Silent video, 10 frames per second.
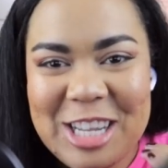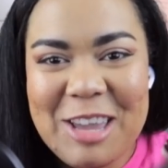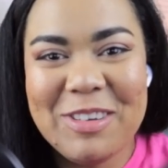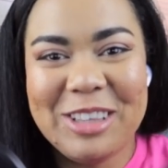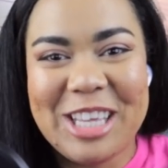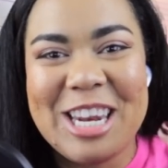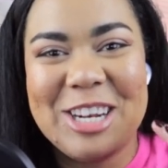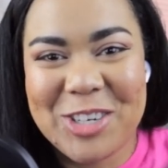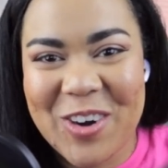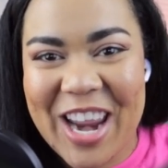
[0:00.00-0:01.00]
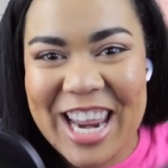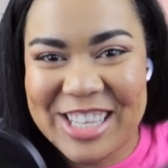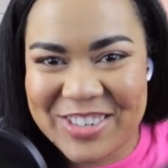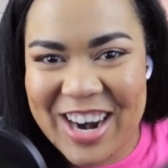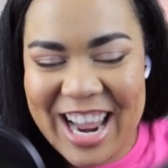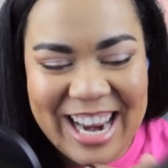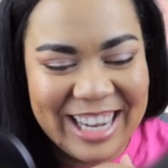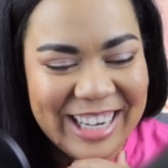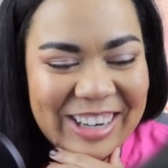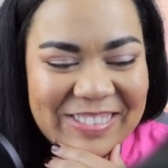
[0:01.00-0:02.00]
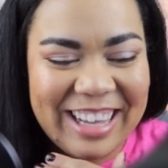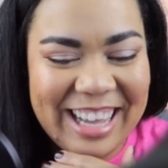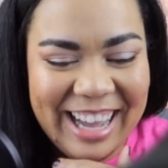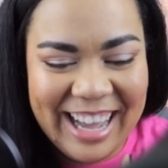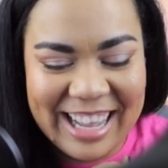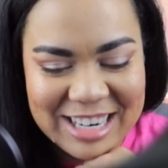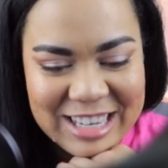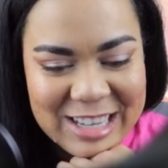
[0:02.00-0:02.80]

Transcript: david lean and trains right oh my god